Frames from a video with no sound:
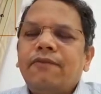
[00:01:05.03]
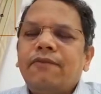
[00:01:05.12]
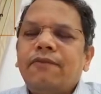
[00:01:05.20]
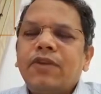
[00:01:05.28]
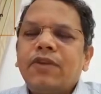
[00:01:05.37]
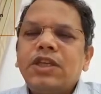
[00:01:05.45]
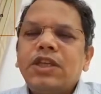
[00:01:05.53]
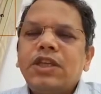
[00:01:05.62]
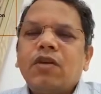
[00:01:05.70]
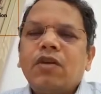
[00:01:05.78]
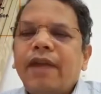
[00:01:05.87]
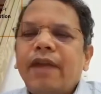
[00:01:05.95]

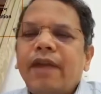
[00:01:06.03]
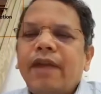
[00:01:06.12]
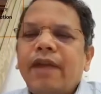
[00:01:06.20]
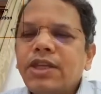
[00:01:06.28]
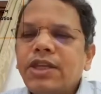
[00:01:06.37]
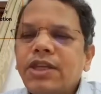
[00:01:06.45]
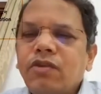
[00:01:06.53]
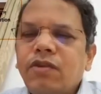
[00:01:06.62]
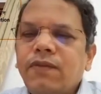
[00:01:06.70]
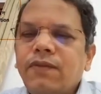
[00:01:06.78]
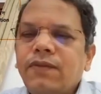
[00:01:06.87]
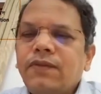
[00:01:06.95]
emphasis on
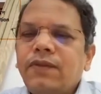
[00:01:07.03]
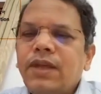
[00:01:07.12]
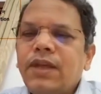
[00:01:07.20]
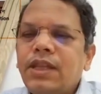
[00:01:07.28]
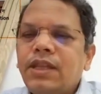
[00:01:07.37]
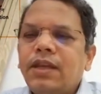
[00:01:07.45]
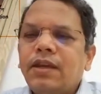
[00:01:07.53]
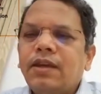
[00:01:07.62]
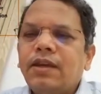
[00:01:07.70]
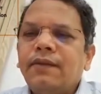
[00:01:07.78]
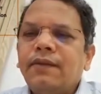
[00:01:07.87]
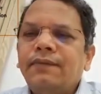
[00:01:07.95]
privatization of
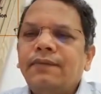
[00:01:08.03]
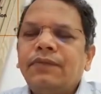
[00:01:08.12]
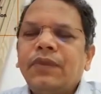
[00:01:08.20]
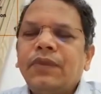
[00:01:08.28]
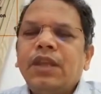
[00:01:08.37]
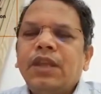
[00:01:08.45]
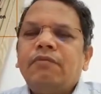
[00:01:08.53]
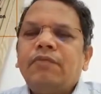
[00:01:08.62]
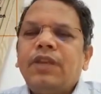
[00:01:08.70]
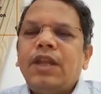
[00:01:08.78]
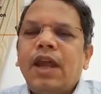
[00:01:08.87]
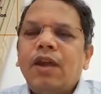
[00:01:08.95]
healthcare,
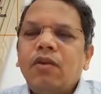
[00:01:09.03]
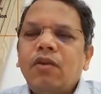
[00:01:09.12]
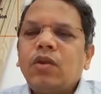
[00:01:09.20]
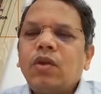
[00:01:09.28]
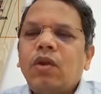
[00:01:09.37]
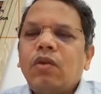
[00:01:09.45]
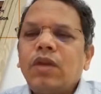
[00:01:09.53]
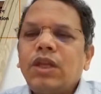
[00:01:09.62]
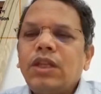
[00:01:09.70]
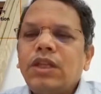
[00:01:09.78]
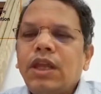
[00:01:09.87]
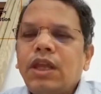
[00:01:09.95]
we'll have to now
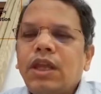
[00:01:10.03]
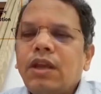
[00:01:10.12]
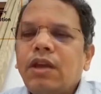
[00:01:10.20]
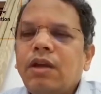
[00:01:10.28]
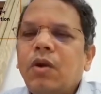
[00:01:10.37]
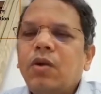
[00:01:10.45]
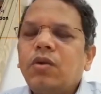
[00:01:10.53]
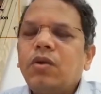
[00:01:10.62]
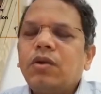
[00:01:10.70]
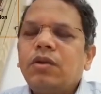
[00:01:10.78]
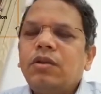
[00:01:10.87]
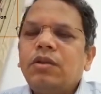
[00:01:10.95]
rethink about
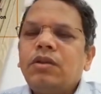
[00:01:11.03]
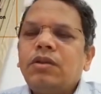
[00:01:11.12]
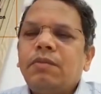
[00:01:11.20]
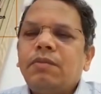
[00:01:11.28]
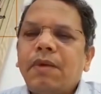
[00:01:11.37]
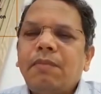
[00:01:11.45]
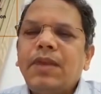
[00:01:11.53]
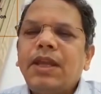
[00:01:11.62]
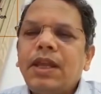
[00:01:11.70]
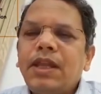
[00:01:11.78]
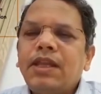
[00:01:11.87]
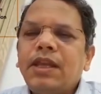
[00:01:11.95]
the public
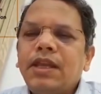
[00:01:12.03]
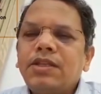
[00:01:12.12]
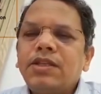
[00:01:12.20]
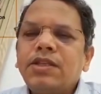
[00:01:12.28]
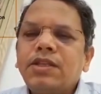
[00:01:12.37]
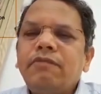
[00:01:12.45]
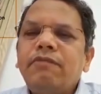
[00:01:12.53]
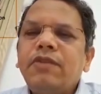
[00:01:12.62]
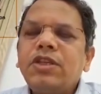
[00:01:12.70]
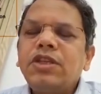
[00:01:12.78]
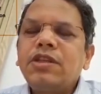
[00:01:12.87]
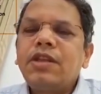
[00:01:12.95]
healthcare system,
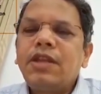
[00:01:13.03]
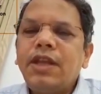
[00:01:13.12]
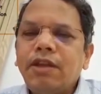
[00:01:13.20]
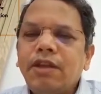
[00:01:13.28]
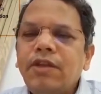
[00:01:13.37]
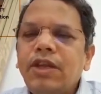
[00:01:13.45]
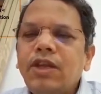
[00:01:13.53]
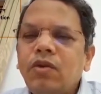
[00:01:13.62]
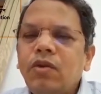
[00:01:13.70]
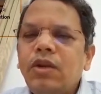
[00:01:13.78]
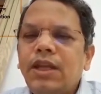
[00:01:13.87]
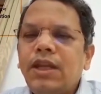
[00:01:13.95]
which is relatively
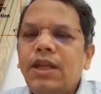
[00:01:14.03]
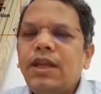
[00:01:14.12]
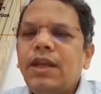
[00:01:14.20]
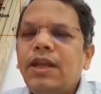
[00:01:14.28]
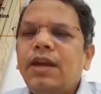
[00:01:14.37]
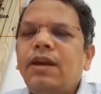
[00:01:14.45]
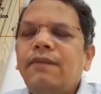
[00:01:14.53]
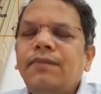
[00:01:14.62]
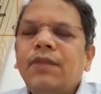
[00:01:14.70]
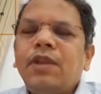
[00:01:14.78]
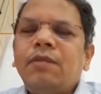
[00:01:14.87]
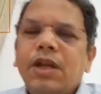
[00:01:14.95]
good in India,
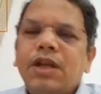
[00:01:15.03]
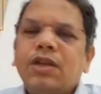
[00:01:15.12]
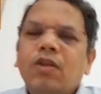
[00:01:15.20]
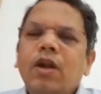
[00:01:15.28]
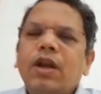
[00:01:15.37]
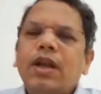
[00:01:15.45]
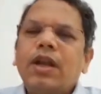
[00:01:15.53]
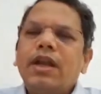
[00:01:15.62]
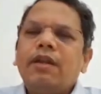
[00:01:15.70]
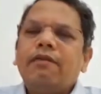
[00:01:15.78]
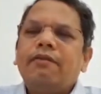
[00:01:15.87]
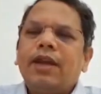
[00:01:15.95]
but not
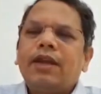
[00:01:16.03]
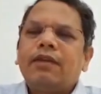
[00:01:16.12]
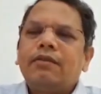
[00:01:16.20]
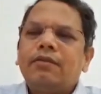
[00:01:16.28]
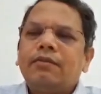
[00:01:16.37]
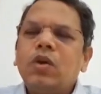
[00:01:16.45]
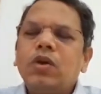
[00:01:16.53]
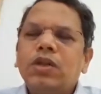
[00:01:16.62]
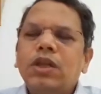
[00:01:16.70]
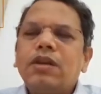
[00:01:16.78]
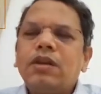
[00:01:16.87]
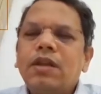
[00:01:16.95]
adequate,
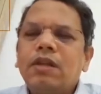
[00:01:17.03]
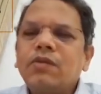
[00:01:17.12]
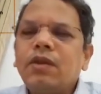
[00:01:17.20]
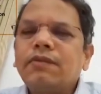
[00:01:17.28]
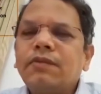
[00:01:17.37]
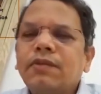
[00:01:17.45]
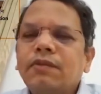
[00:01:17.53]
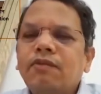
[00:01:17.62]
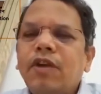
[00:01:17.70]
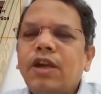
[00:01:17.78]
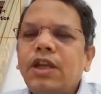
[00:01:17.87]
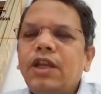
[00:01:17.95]
both in terms of
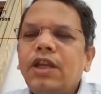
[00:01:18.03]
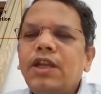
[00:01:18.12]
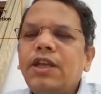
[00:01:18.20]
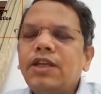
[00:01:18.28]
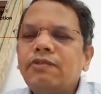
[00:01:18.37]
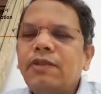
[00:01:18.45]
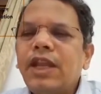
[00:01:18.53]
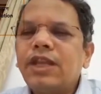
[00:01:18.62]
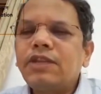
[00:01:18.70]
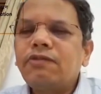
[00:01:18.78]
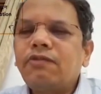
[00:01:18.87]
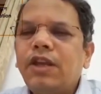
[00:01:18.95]
quantity as well
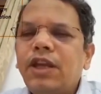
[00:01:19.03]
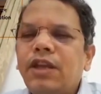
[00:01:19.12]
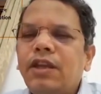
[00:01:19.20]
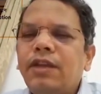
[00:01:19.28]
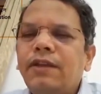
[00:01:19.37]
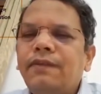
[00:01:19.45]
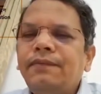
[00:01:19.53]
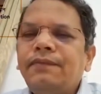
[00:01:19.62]
as quality.